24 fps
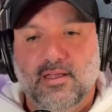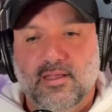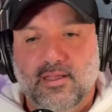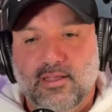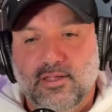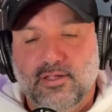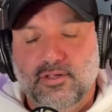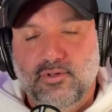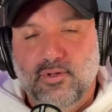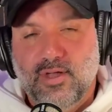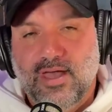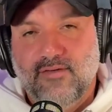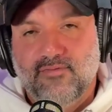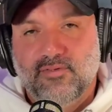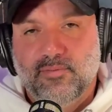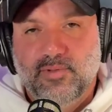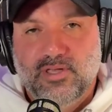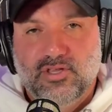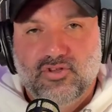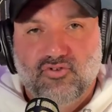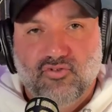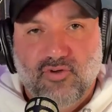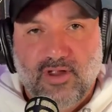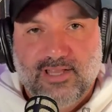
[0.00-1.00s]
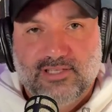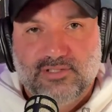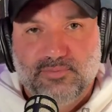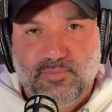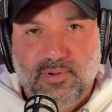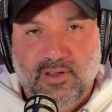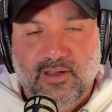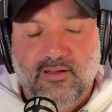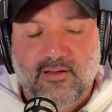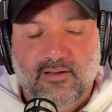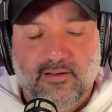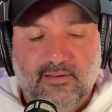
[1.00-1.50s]
you have to be
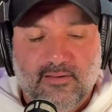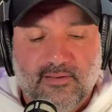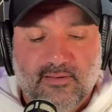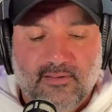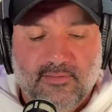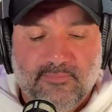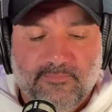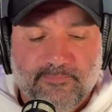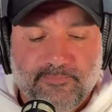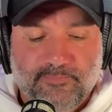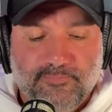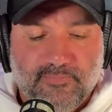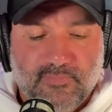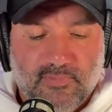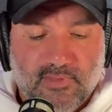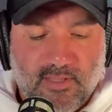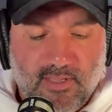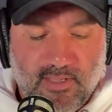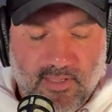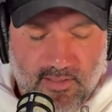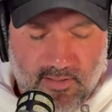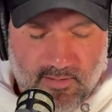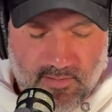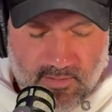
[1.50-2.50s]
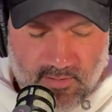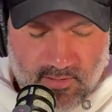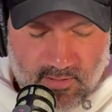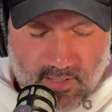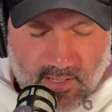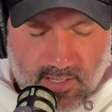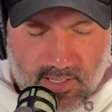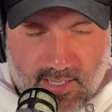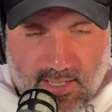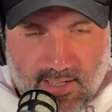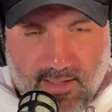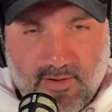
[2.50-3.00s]
transparent and
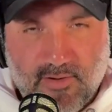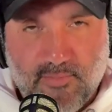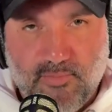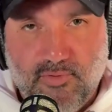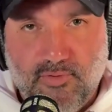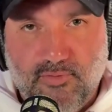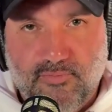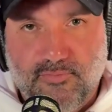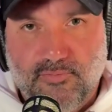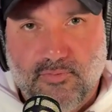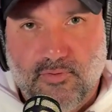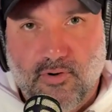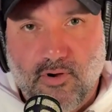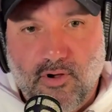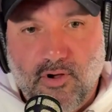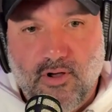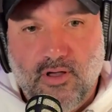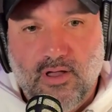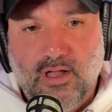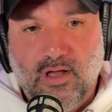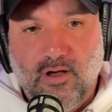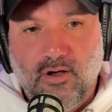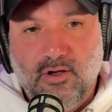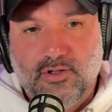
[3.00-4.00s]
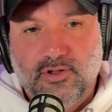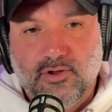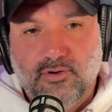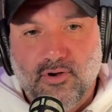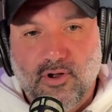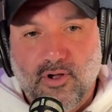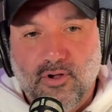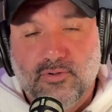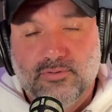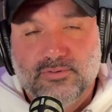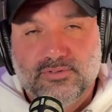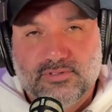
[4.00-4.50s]
accountable for all your
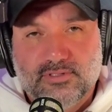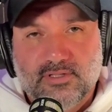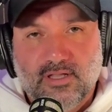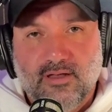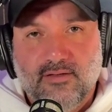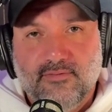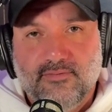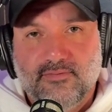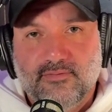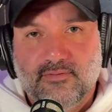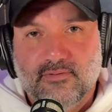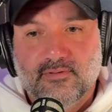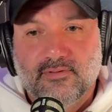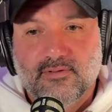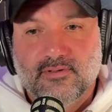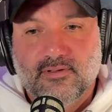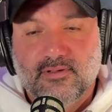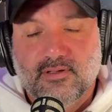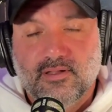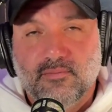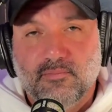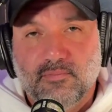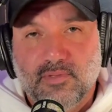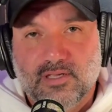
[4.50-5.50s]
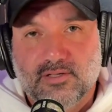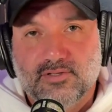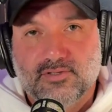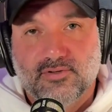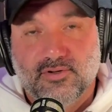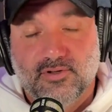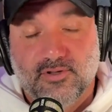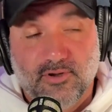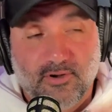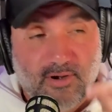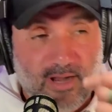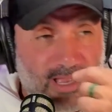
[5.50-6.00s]
own stuff and make sure
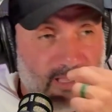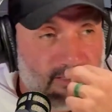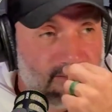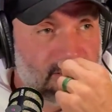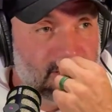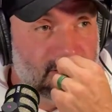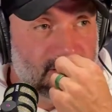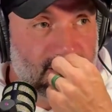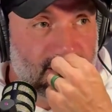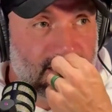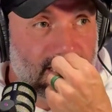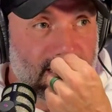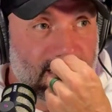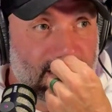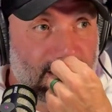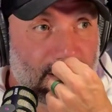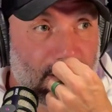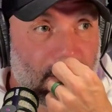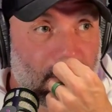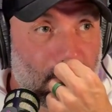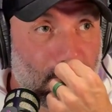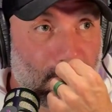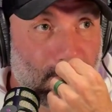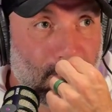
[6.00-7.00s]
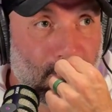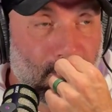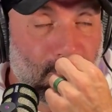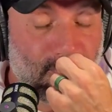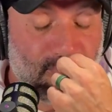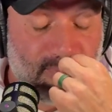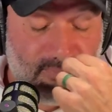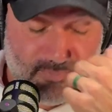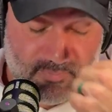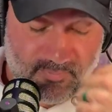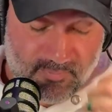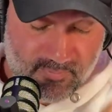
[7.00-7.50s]
your house is clean
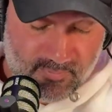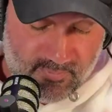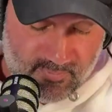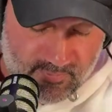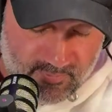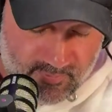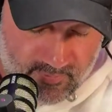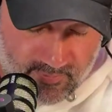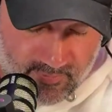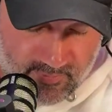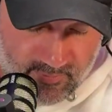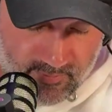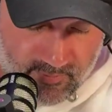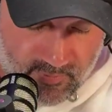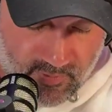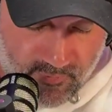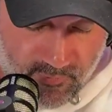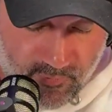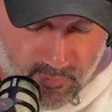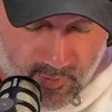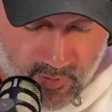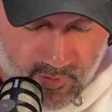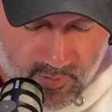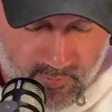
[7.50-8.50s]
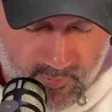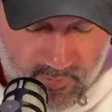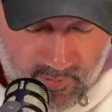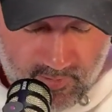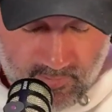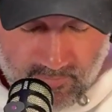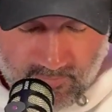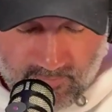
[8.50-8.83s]
before you,